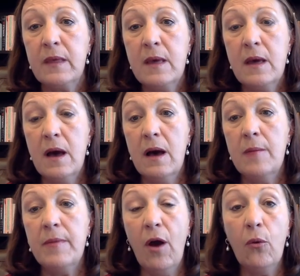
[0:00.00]

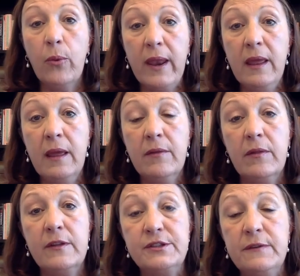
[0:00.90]
Already, the
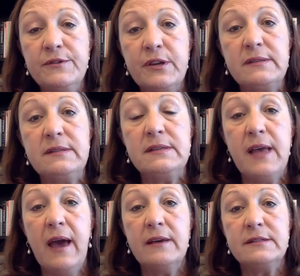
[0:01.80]
Chief Justice
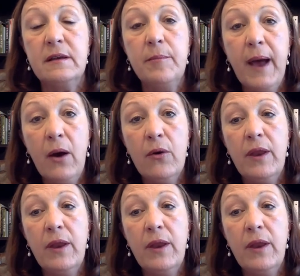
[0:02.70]
has empowered